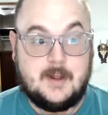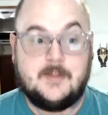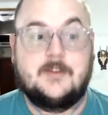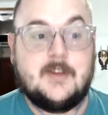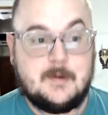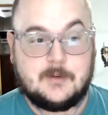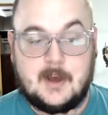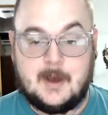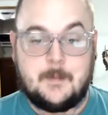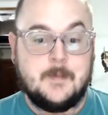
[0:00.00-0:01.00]
At the same
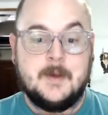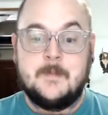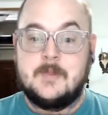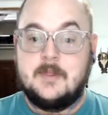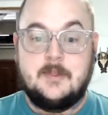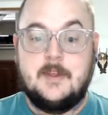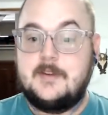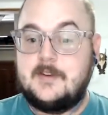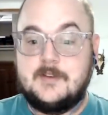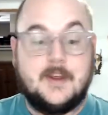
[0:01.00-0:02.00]
time,
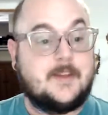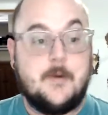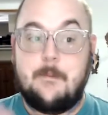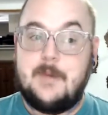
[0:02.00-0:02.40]
this is like the